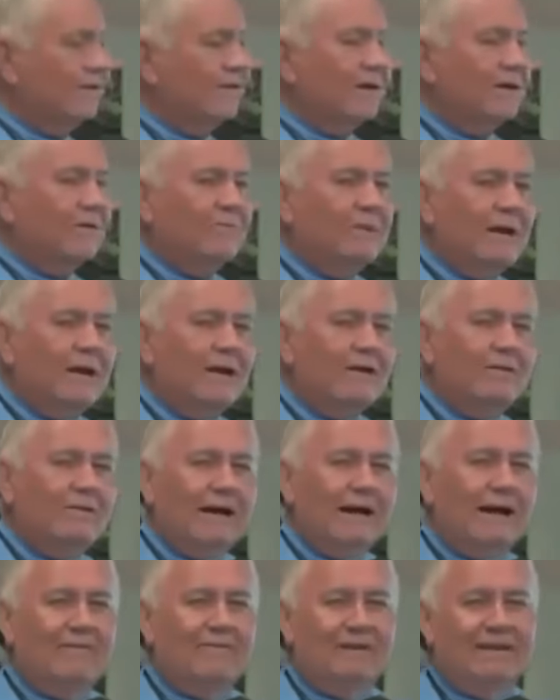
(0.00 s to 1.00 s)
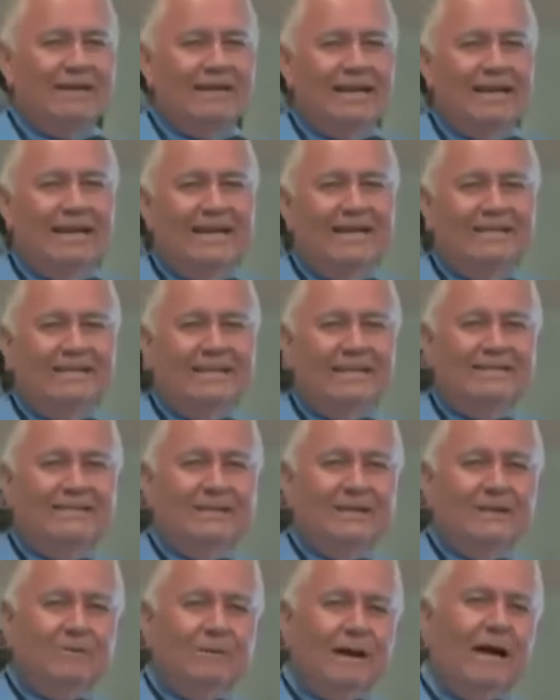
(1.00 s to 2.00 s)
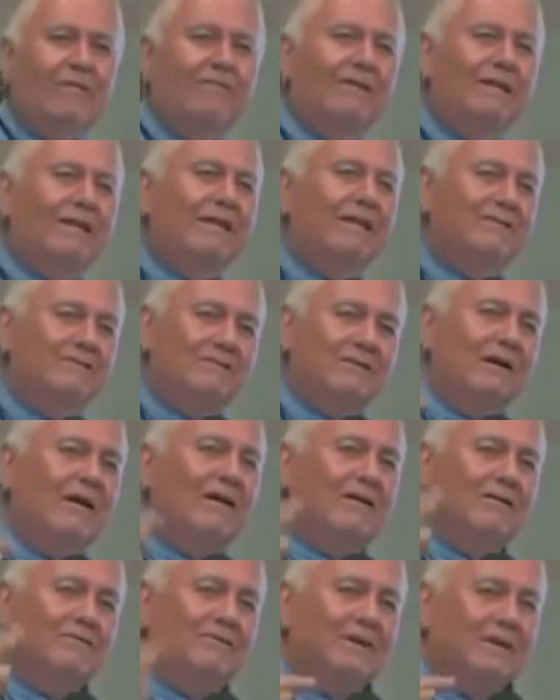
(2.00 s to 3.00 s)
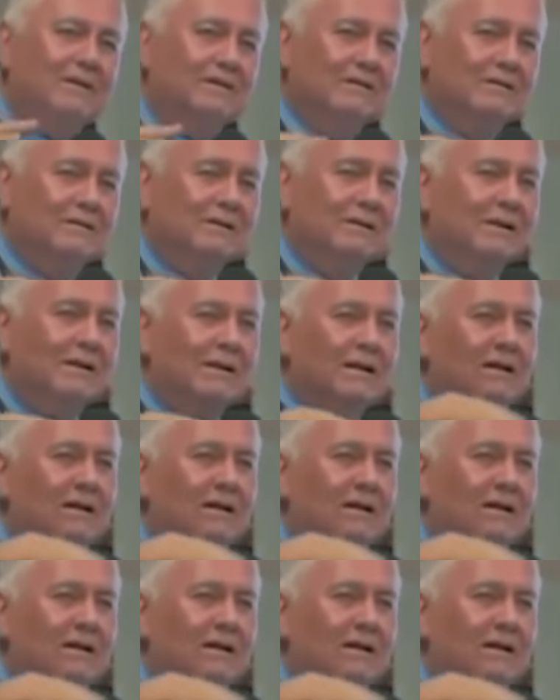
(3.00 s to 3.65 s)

theory about gravity, and he says that gravity is not a field.